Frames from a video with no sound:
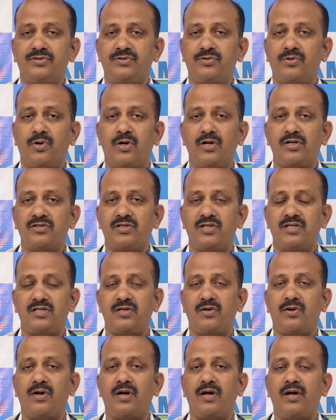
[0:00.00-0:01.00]
So also is
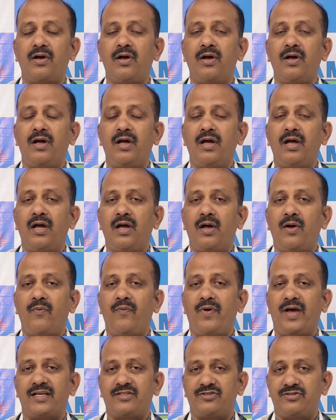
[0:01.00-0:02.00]
a
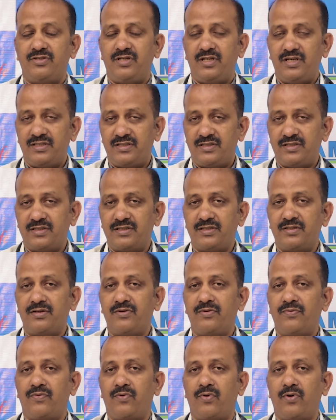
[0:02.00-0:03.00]

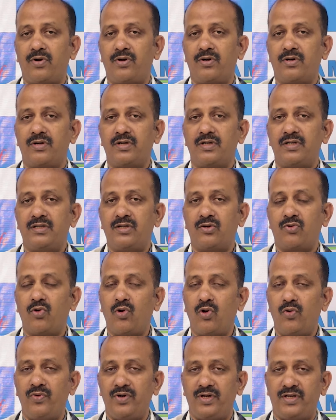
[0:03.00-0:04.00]
vaccination for the
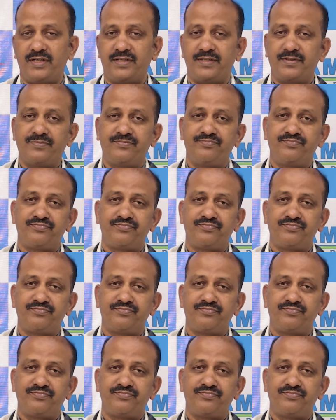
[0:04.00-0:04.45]
COVID.